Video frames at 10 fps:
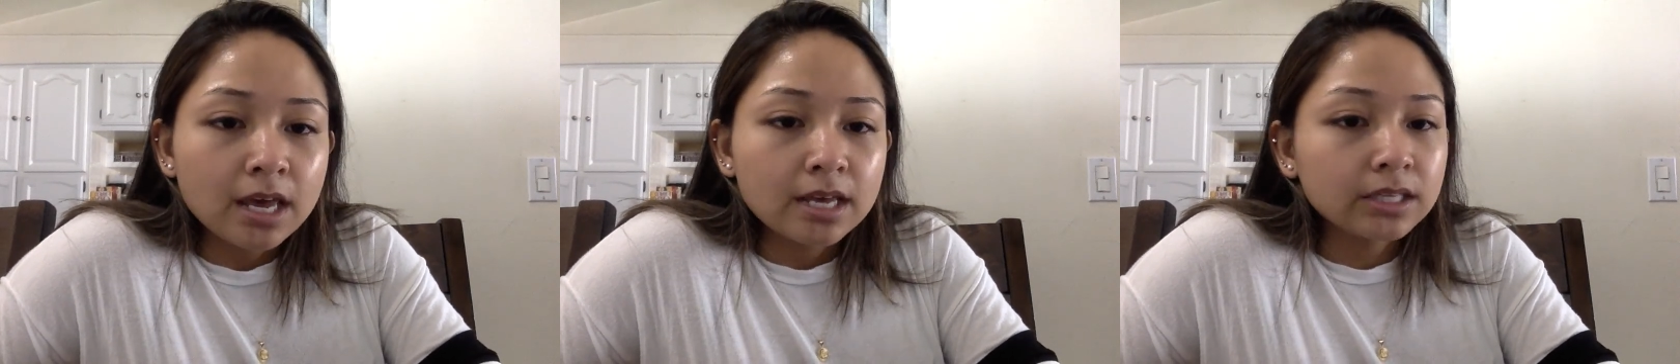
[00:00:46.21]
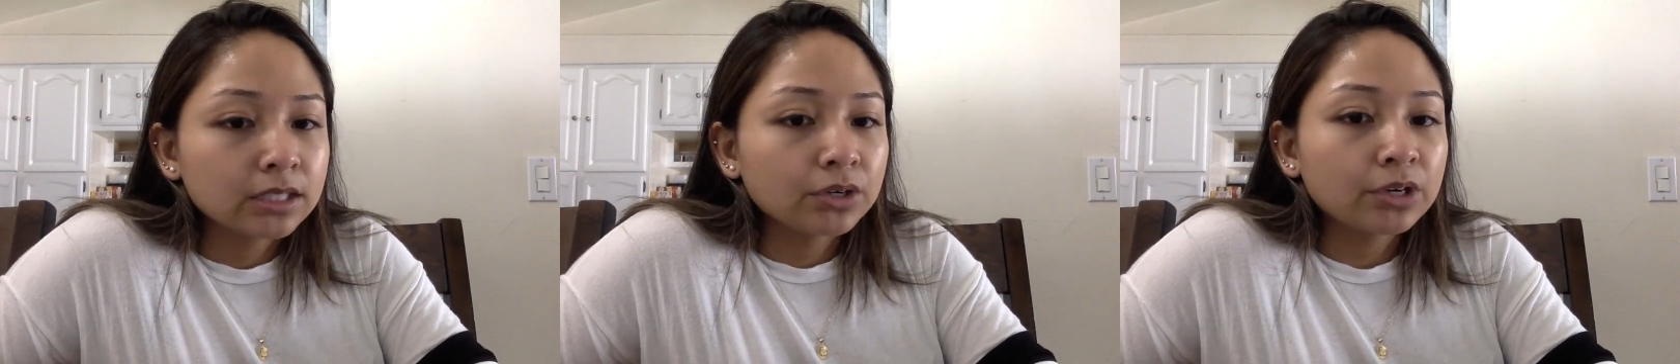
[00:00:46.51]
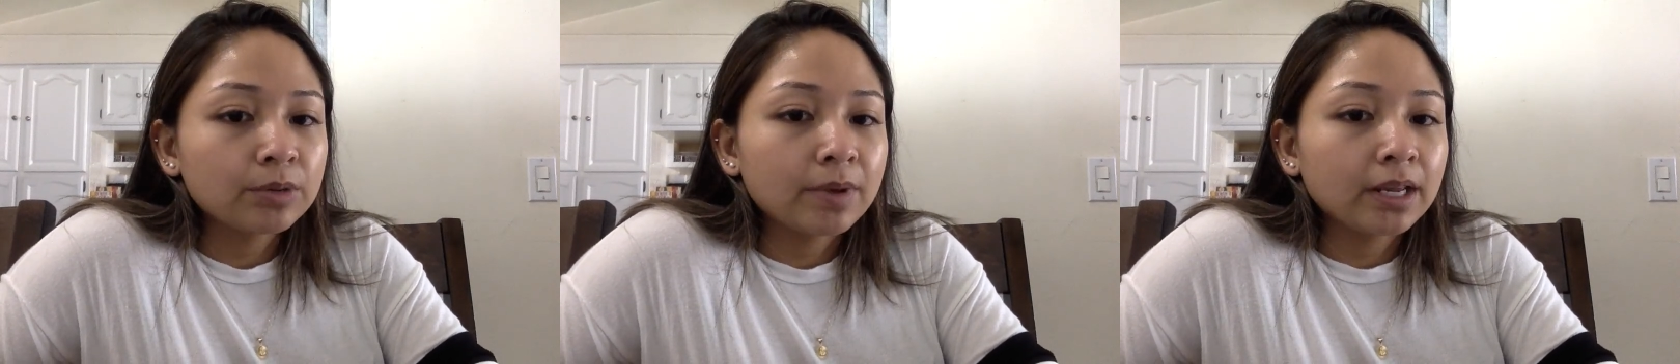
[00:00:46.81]
His
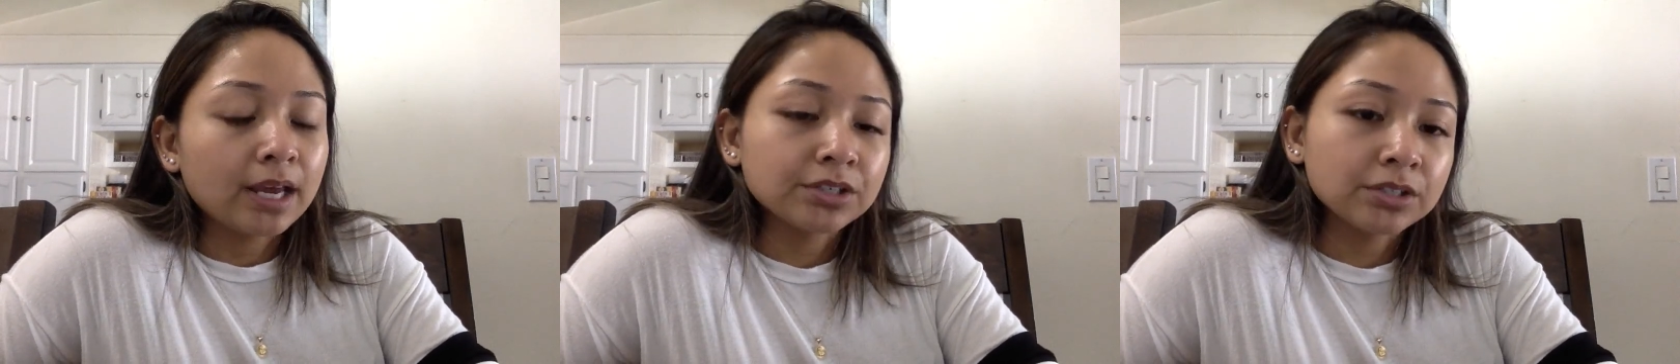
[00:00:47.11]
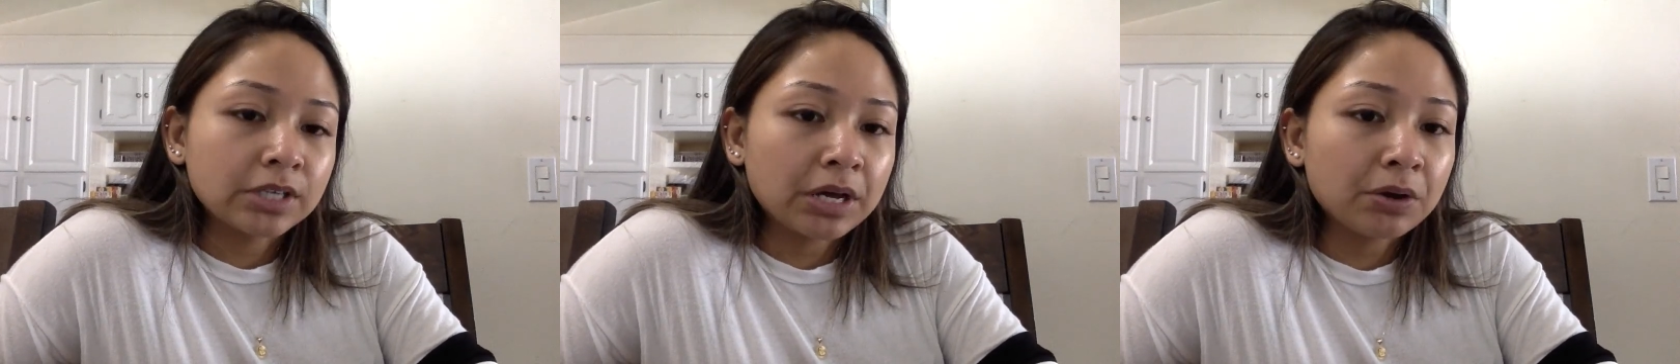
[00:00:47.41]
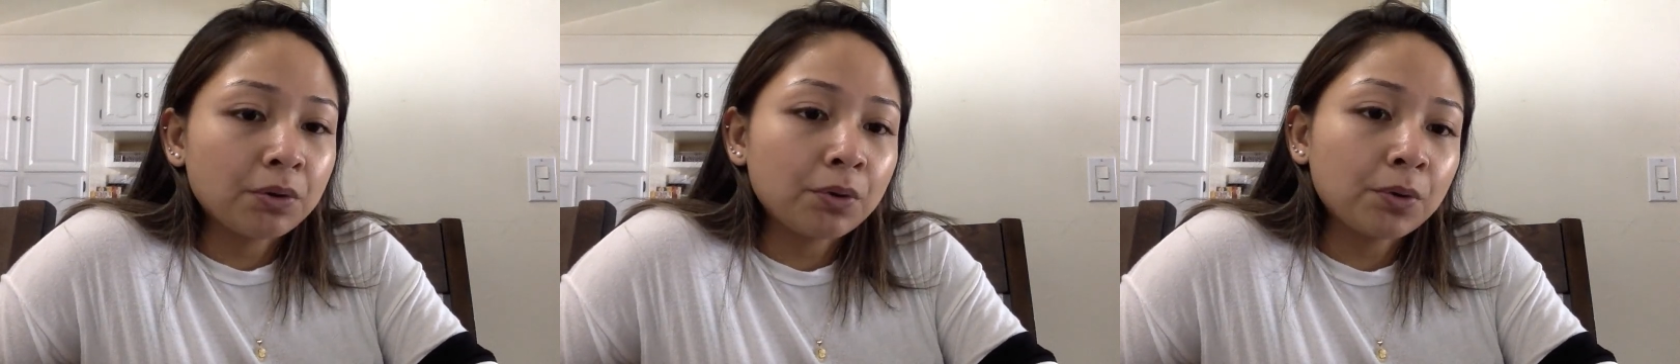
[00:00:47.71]
current medications at
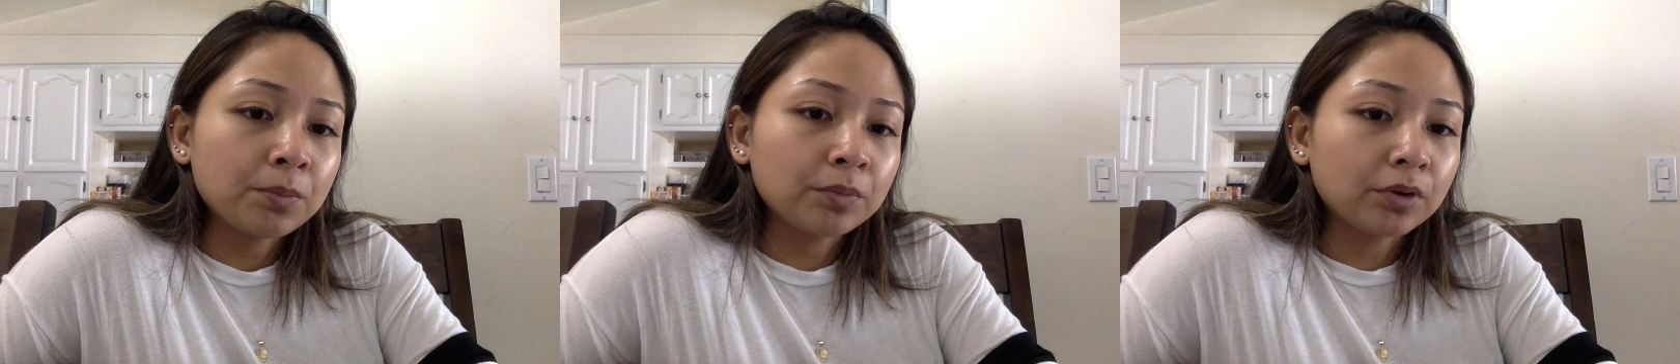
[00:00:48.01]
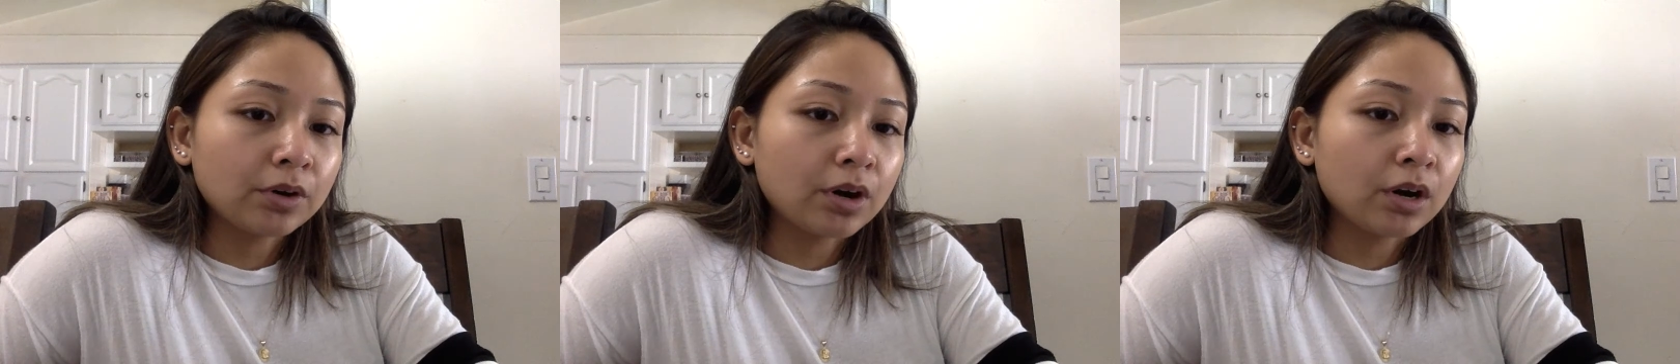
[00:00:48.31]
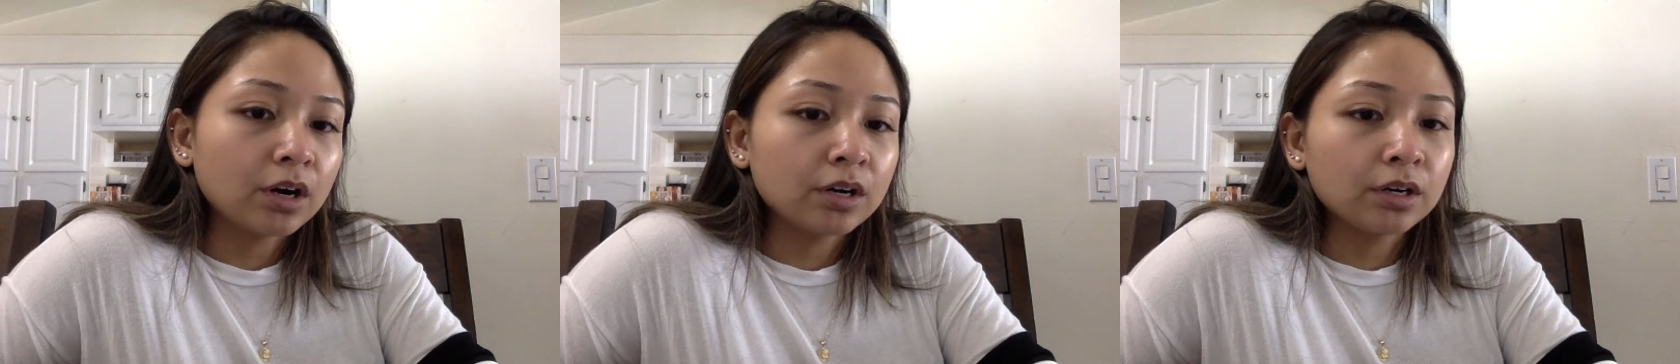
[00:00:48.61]
home
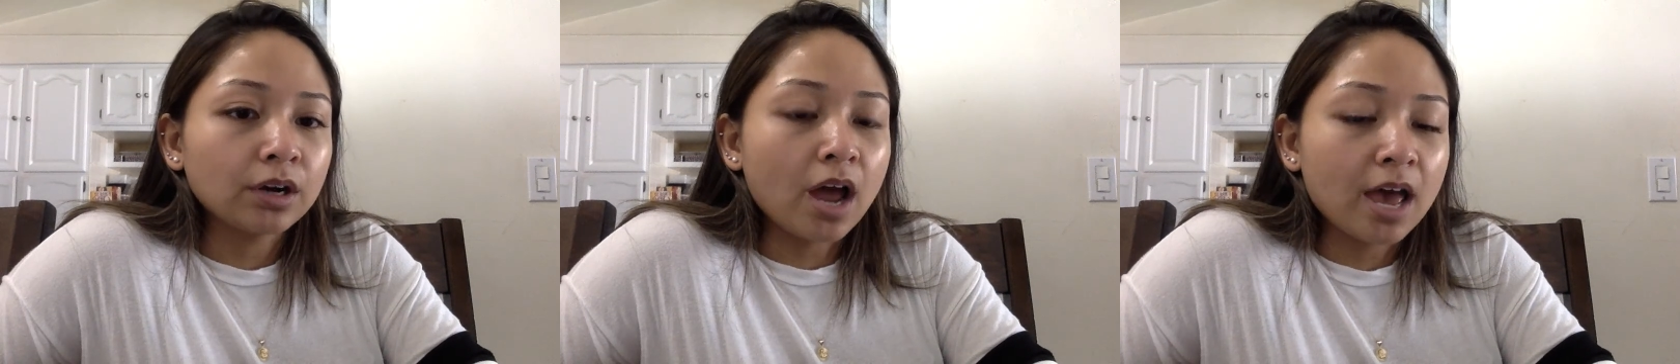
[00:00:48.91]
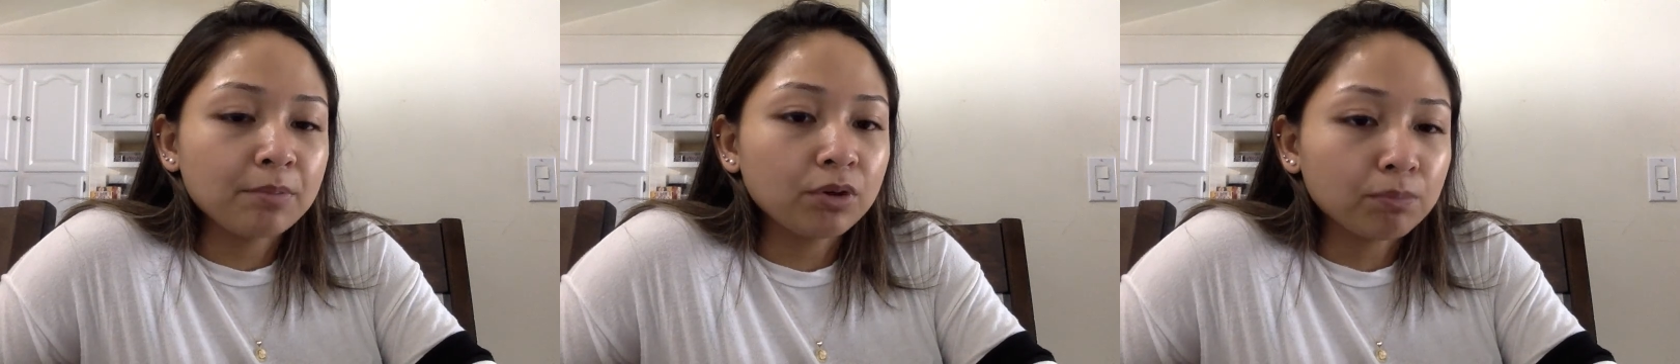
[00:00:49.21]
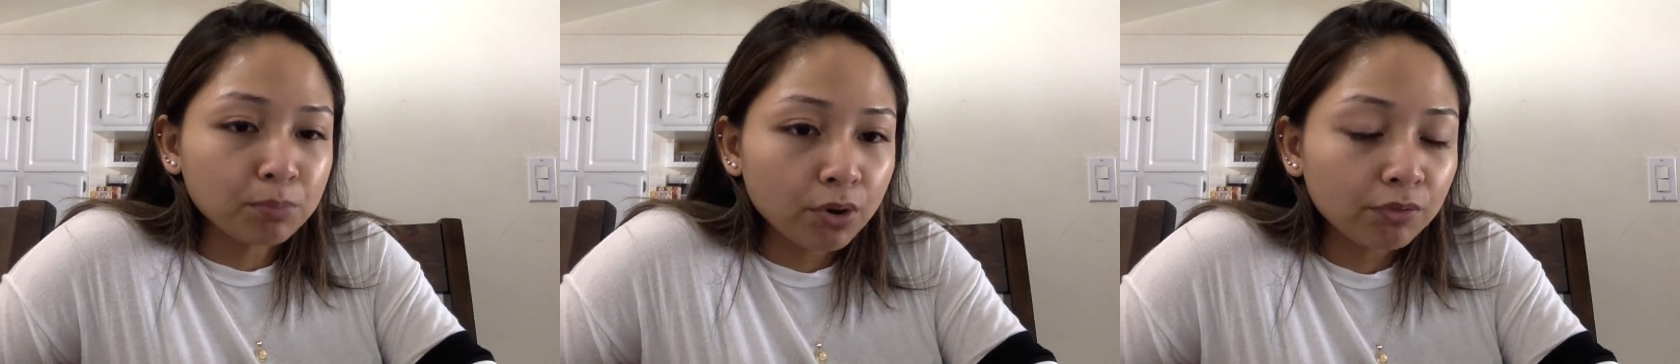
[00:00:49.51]
are
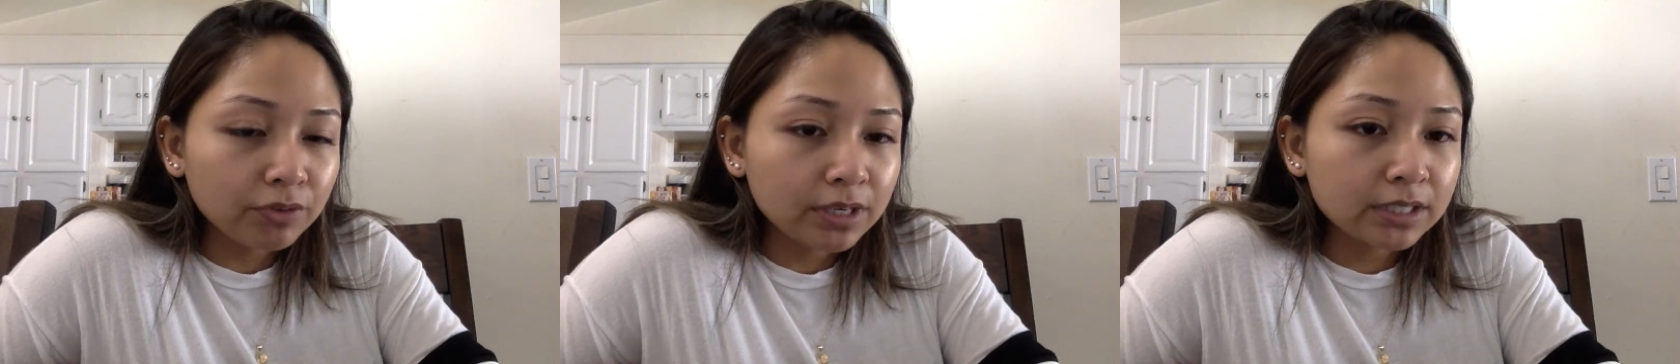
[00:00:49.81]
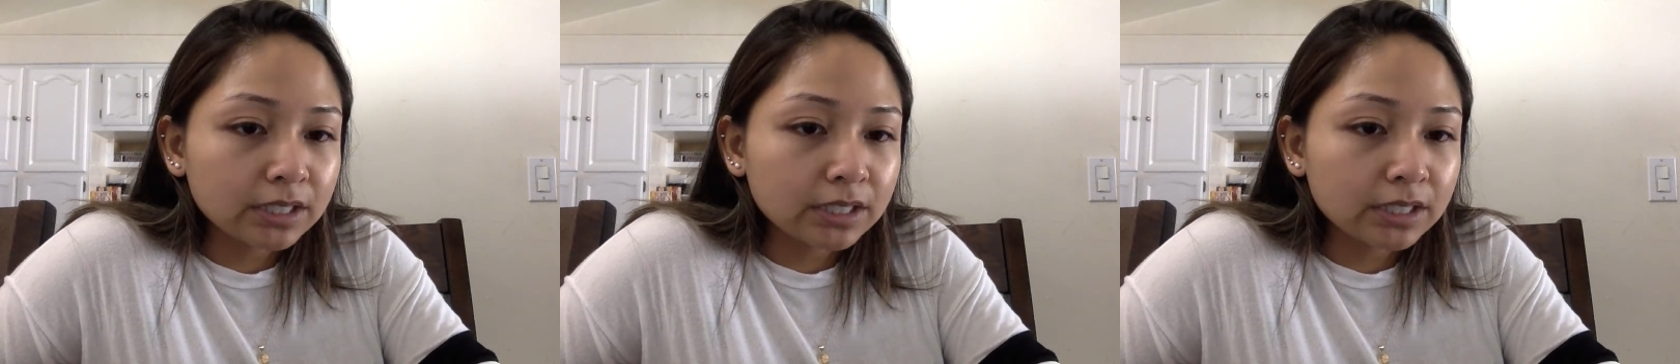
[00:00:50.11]
ibuprofen,